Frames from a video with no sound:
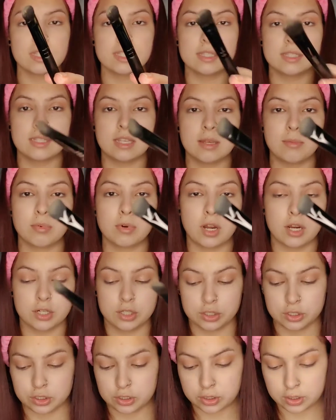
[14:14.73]
C
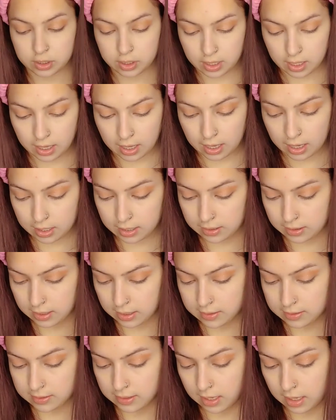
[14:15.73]
brush and
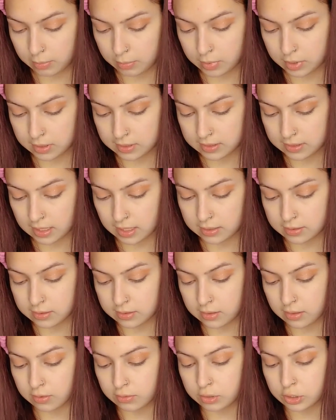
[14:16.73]
the same
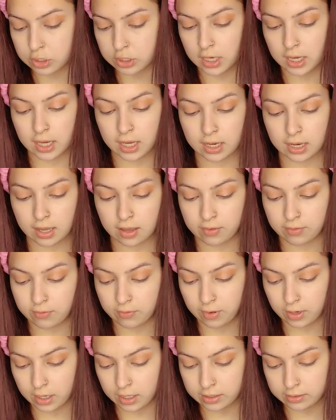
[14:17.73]
sandstone shade and
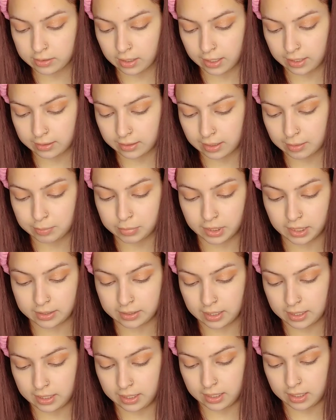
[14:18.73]
very lightly
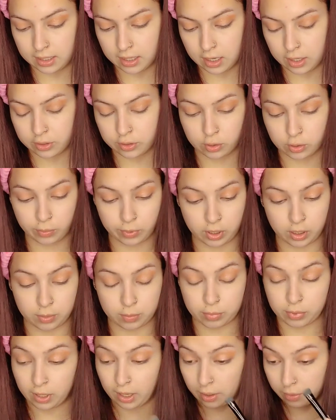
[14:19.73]
blend that in under where our
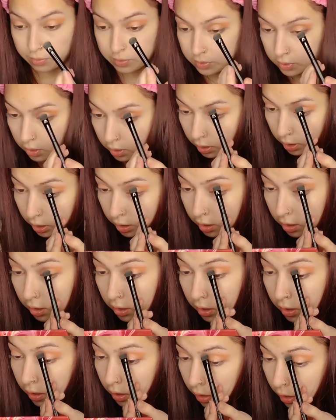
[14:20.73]
brows are,
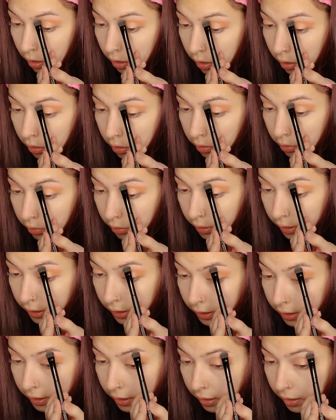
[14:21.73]

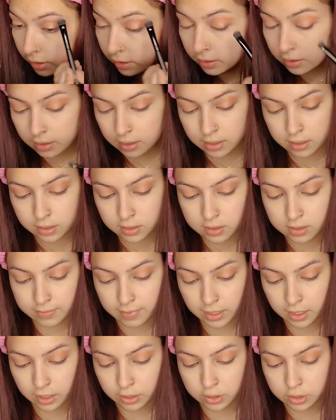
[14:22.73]
right here. Just
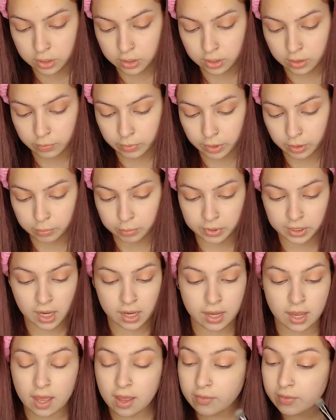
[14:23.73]
making sure that we are
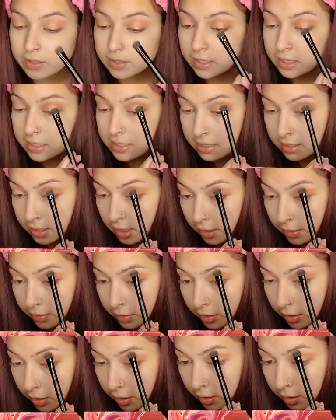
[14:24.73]
bringing everything
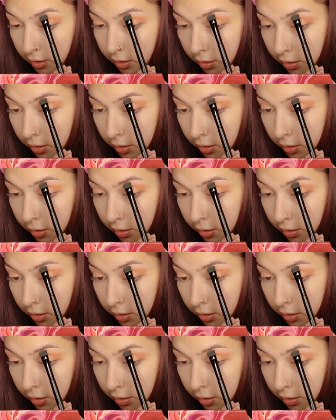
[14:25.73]
together.